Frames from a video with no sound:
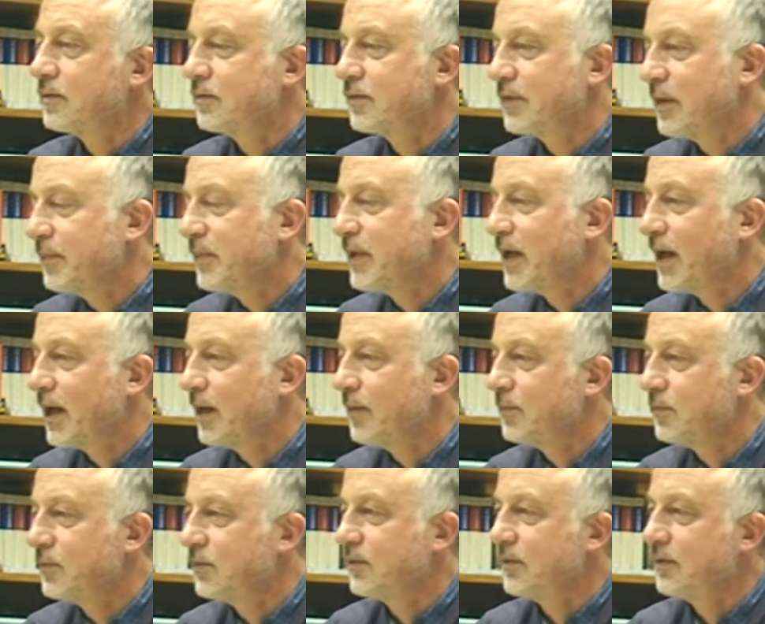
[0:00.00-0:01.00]

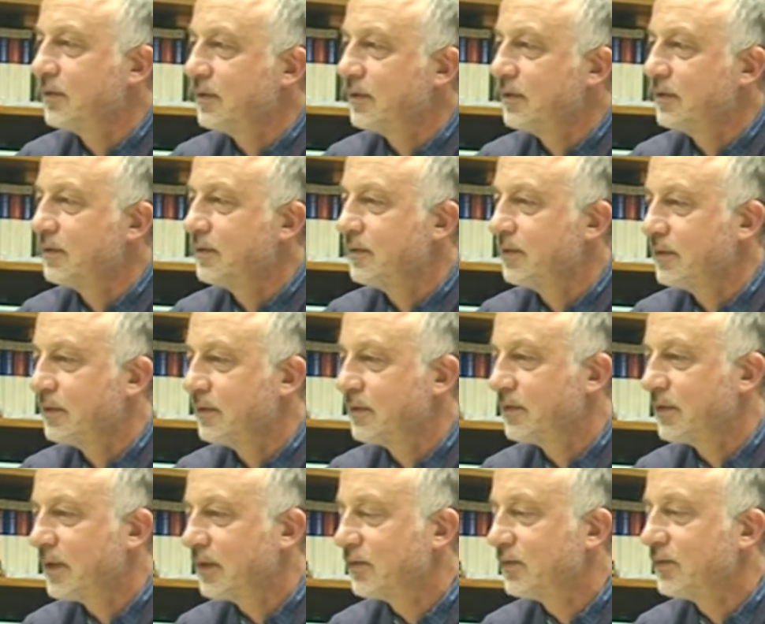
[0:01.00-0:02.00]
sometimes it
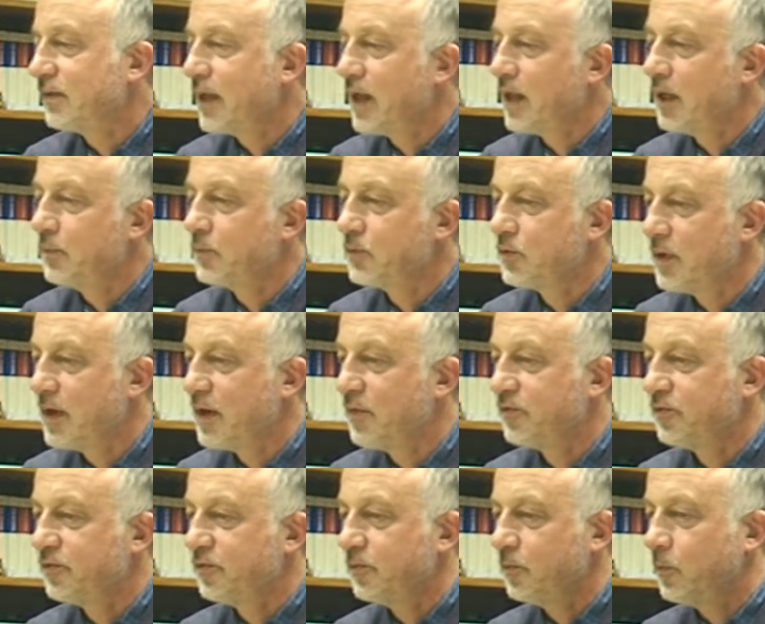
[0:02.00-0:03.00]
doesn't help to
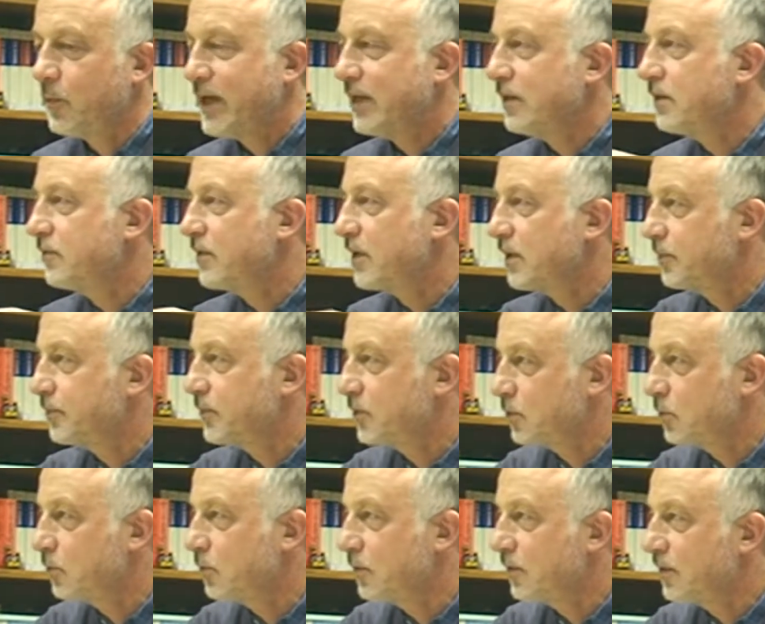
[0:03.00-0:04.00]
have well-developed
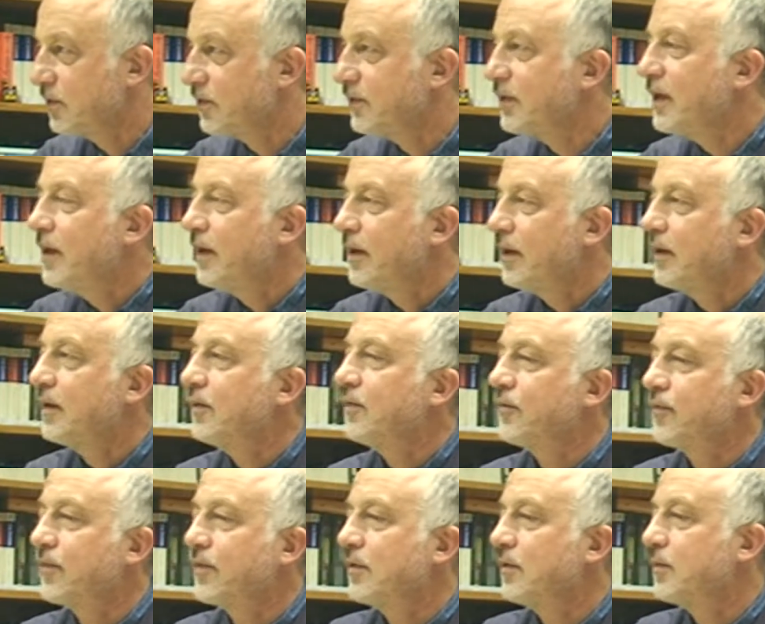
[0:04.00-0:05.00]
tools
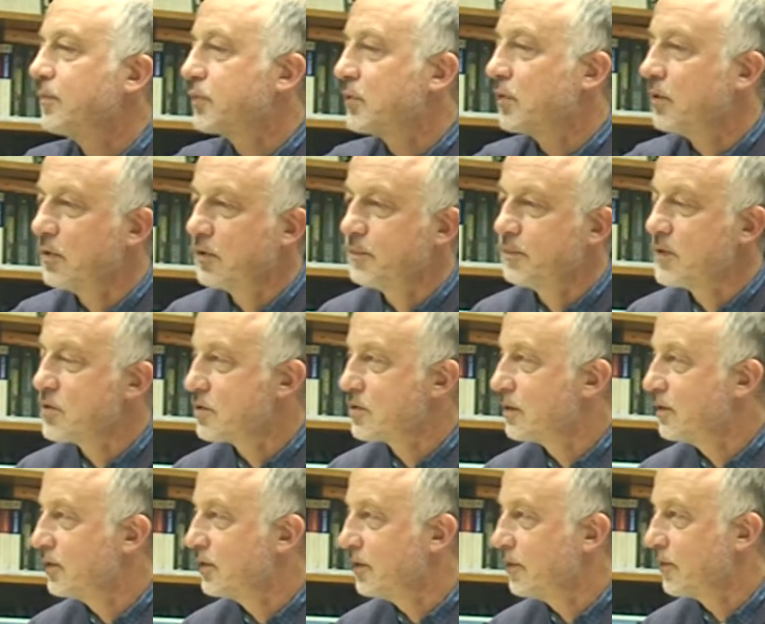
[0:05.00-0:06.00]
if the broad
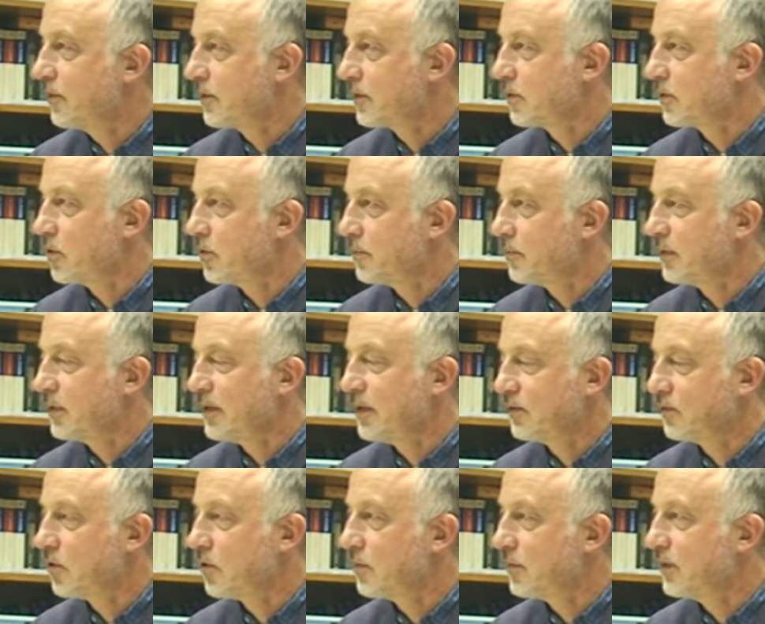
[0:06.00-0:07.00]
majority of the
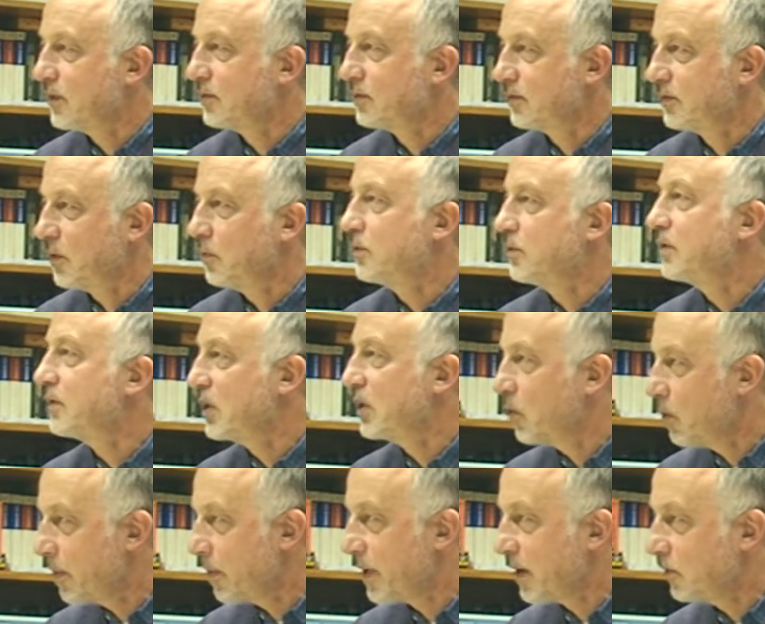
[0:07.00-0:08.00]
astronomers don't
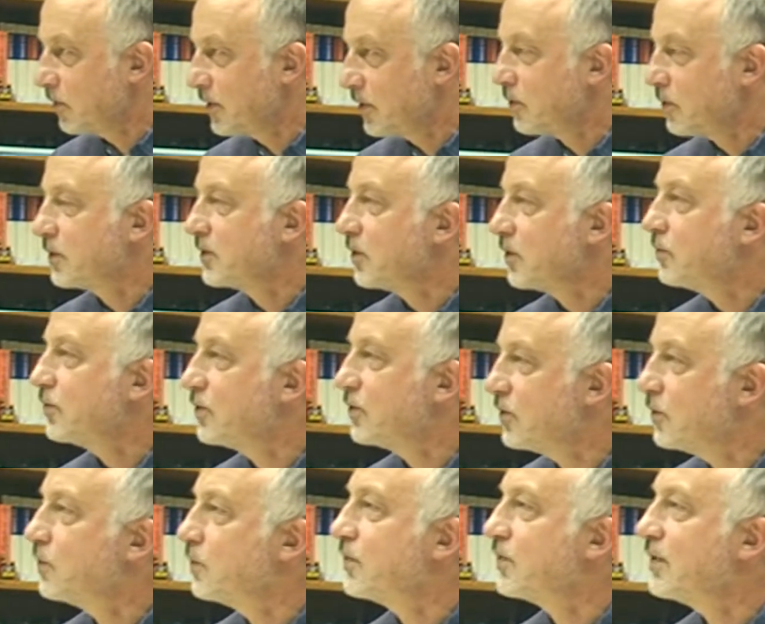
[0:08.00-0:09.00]
know about it or don't
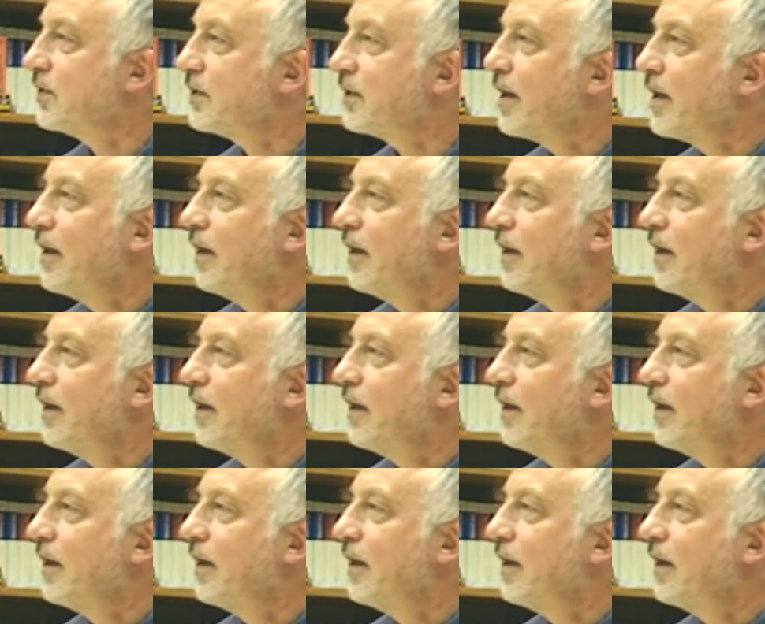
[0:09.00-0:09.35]
use it.